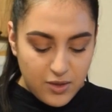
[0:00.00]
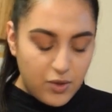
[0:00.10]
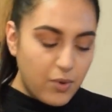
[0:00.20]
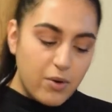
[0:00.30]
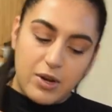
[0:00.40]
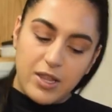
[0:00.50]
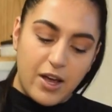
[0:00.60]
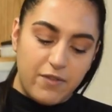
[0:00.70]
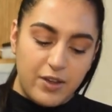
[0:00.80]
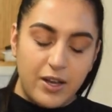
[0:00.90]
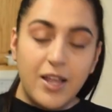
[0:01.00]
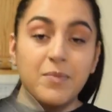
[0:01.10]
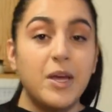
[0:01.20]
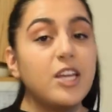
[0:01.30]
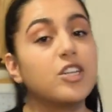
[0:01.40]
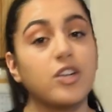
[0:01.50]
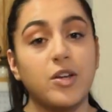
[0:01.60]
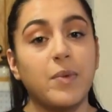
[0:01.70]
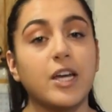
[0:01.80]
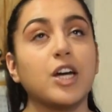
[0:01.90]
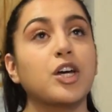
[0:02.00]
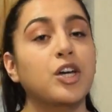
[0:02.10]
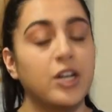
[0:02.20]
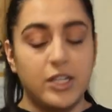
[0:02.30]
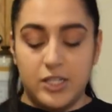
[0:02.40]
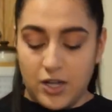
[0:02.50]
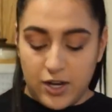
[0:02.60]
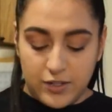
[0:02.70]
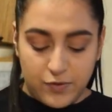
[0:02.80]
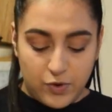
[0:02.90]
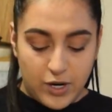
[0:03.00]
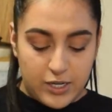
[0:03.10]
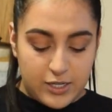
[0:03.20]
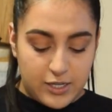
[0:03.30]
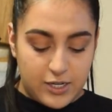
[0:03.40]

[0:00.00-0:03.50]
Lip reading: throw it in the oven, and make sure you make a good sauce for it,